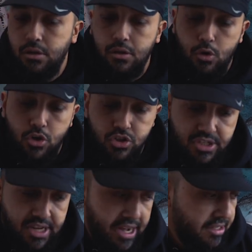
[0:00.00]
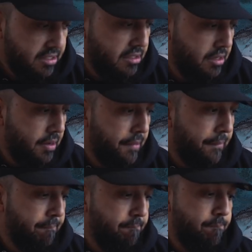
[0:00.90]
larger stands.
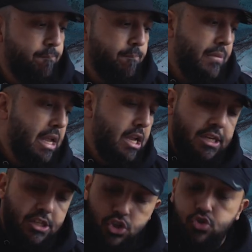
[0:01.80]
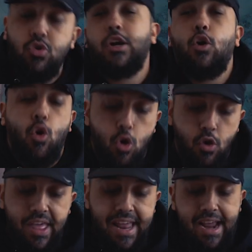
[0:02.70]
To trigger all
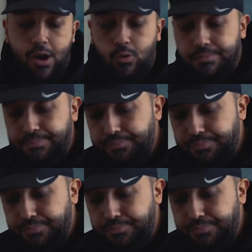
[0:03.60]
that out,